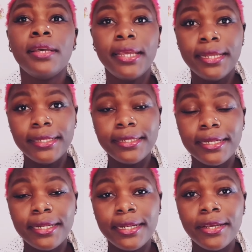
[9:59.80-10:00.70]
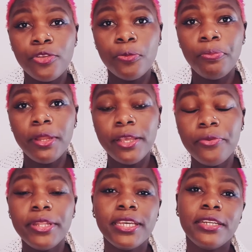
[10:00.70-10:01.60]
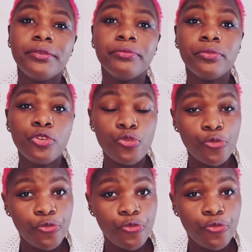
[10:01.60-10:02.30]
And you play with them, you